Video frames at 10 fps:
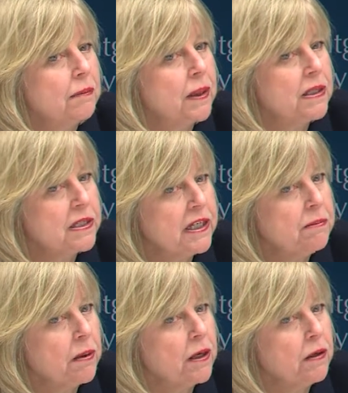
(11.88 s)
The bus
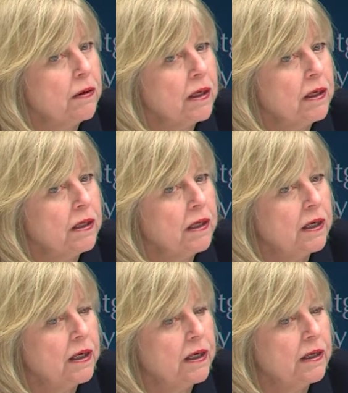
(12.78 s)
depot and,
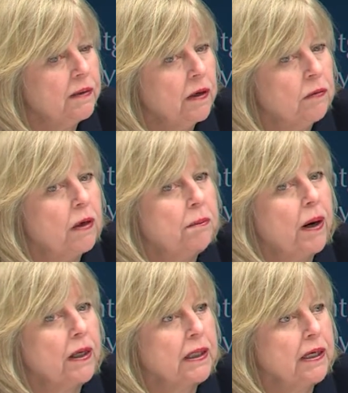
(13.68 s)
well,
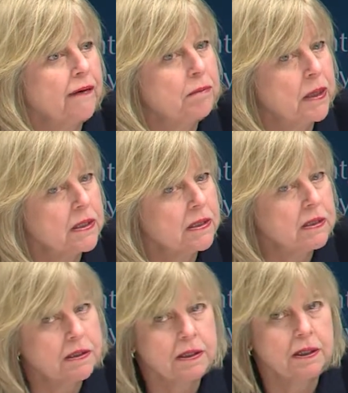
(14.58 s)
parking of
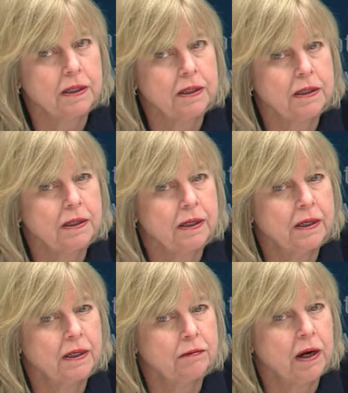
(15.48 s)
buses in
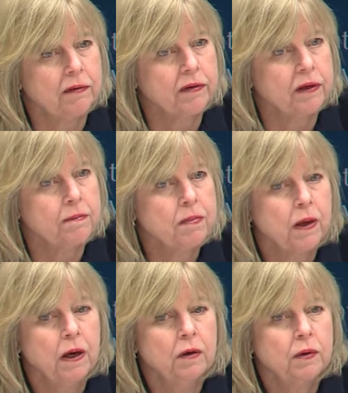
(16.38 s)
Rockville.
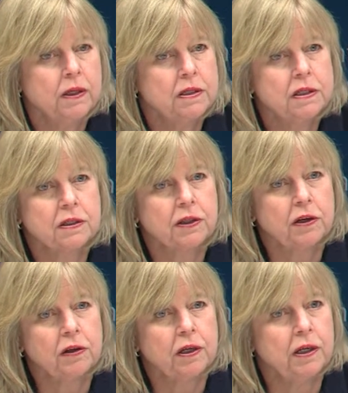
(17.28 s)
Well, this is
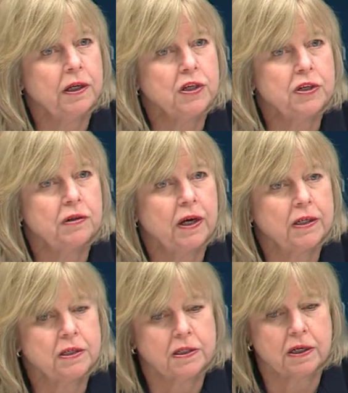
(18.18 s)
clearly an issue
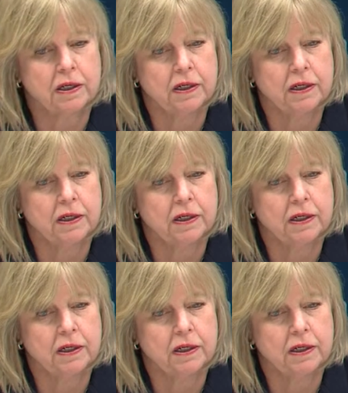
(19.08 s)
that's